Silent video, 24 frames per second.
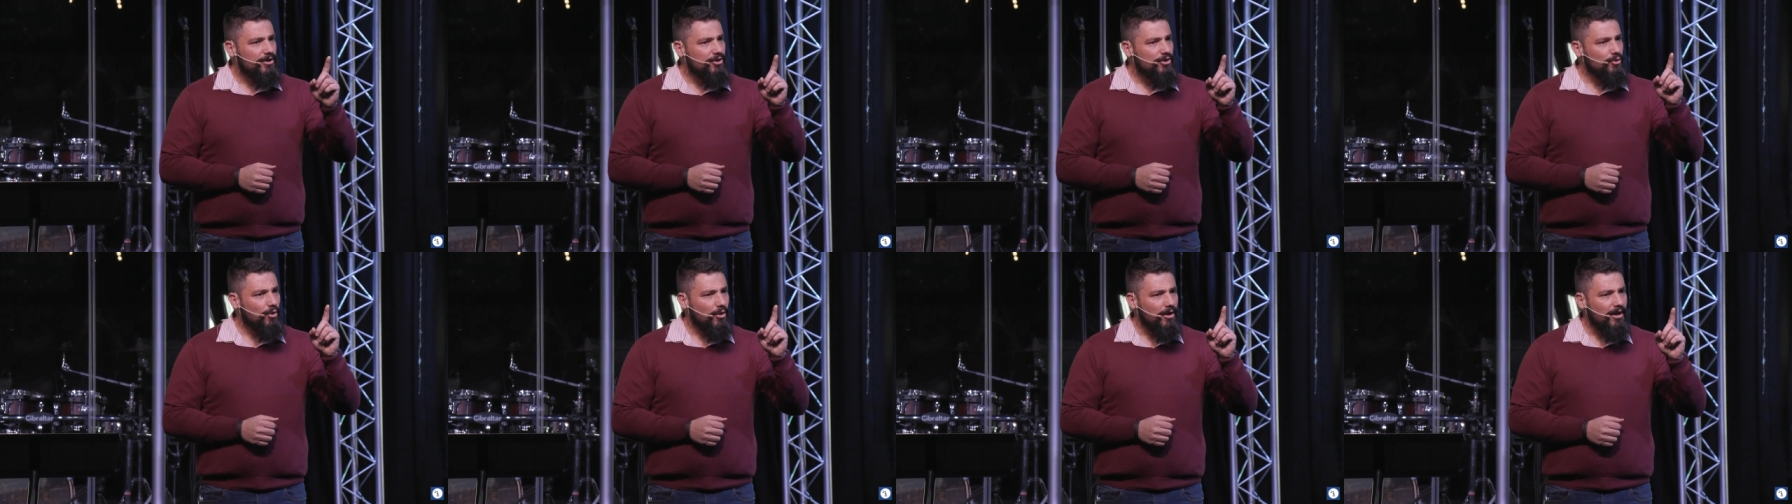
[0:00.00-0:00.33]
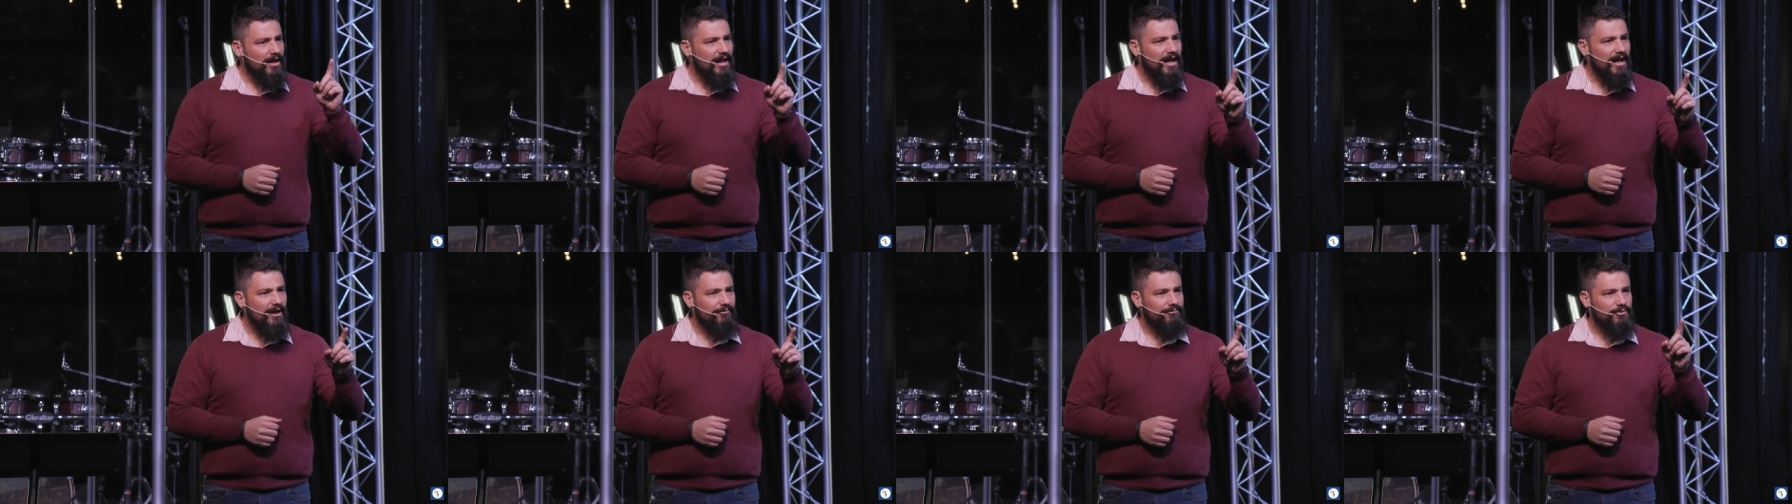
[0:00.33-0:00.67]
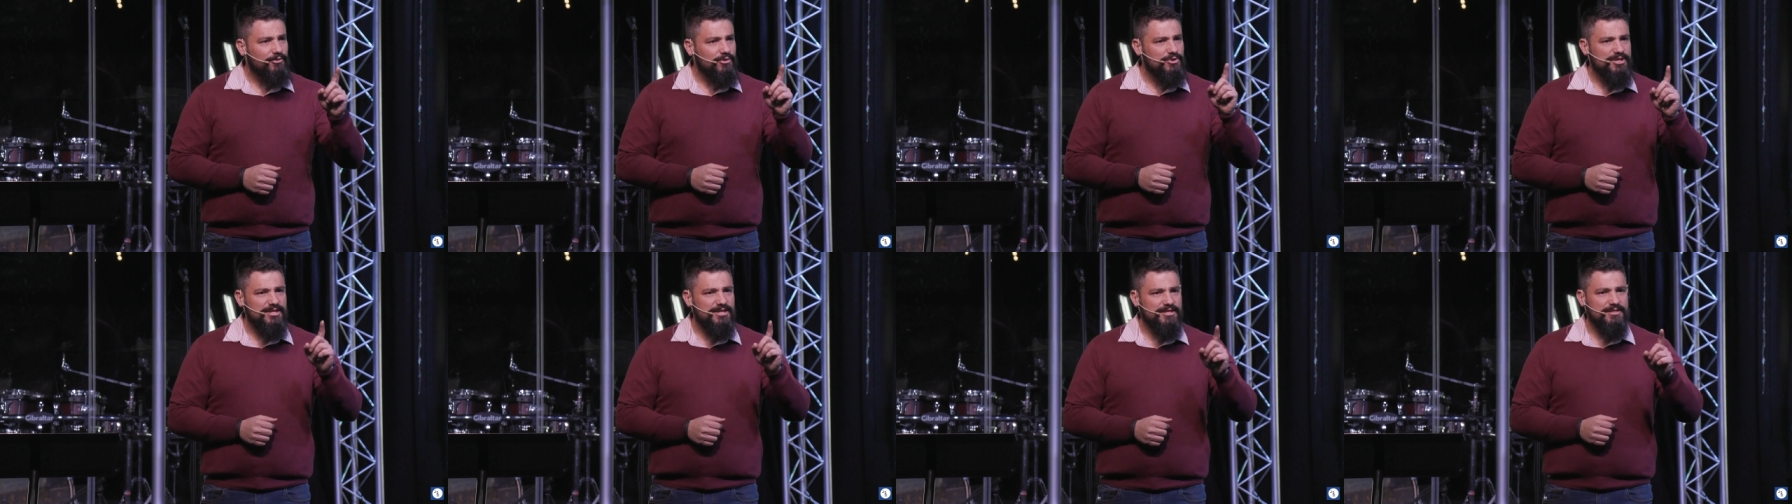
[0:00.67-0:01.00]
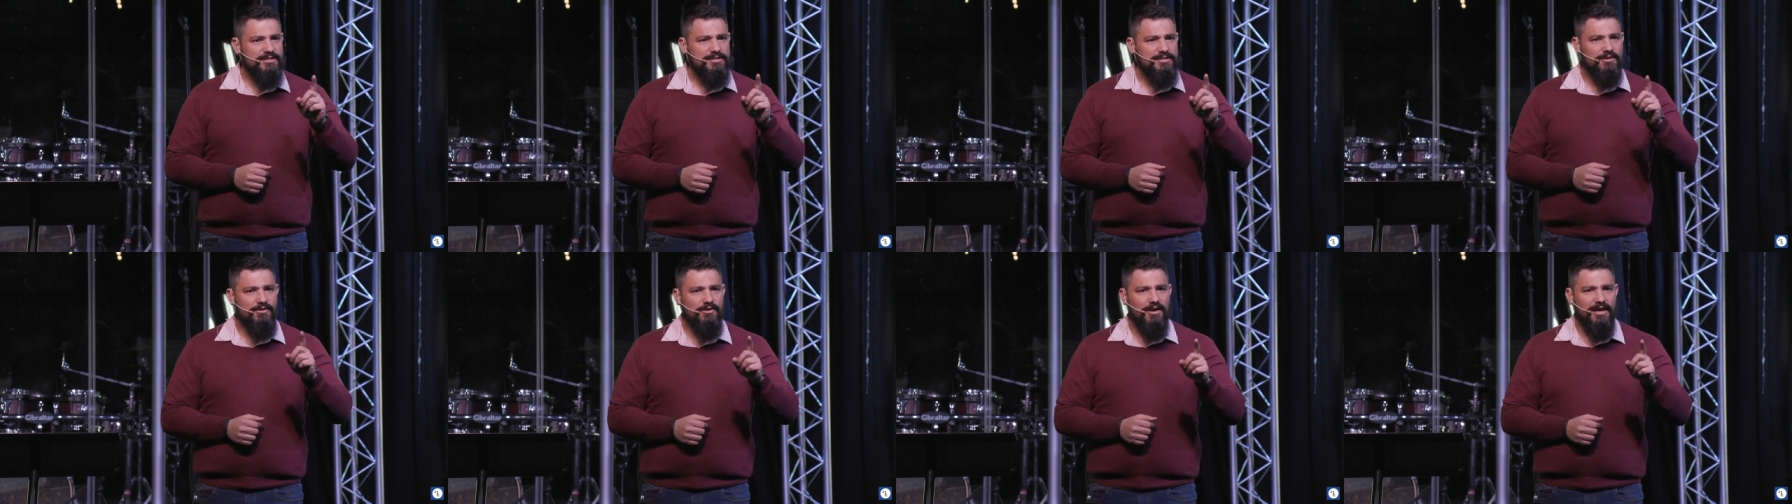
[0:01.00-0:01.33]
your life to
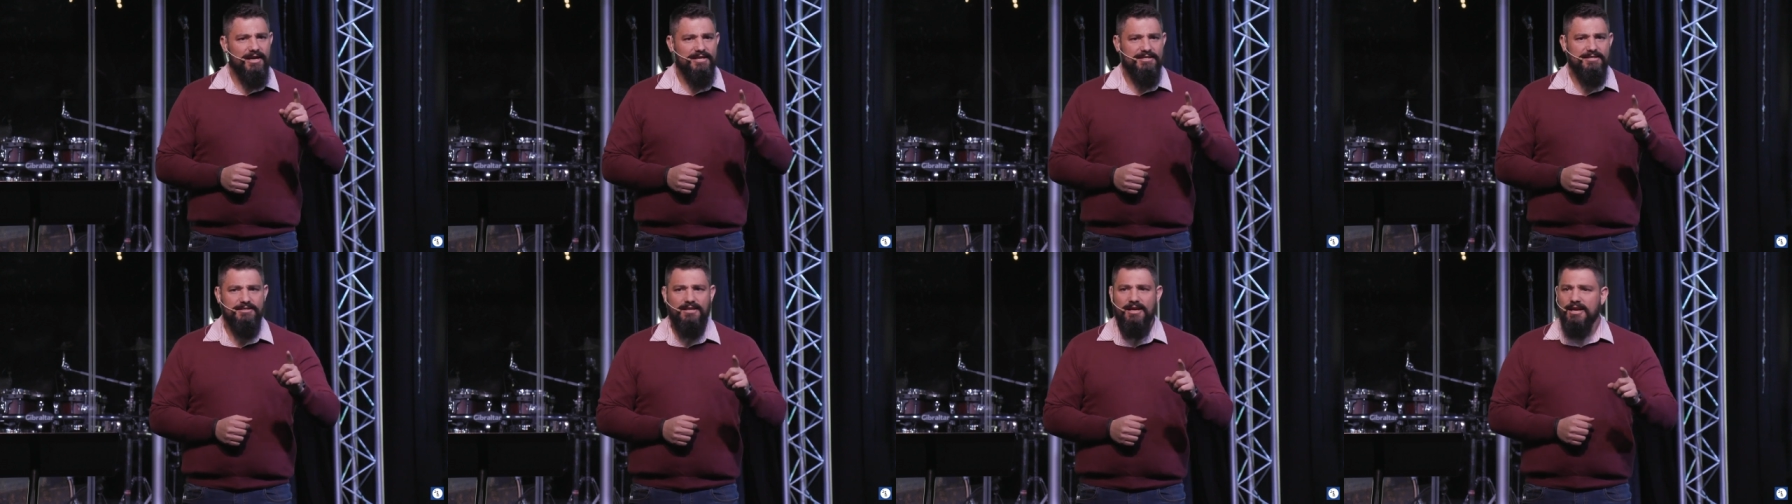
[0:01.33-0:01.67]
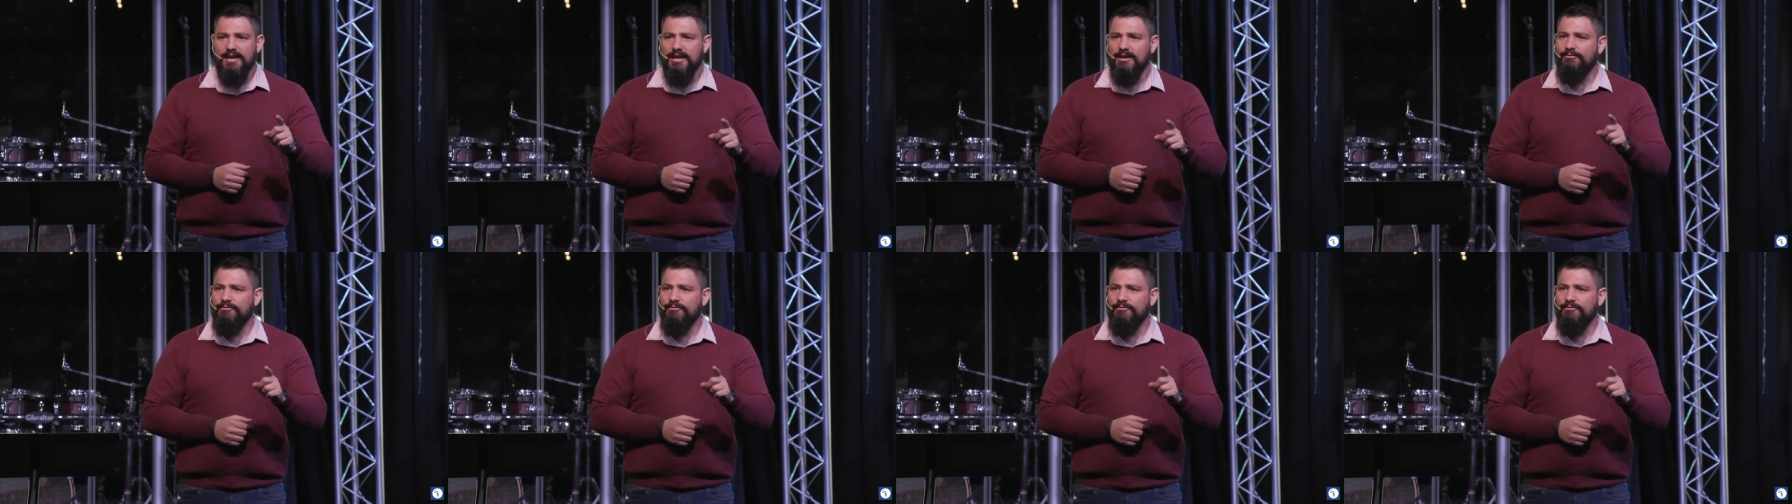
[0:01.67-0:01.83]
Jesus Christ,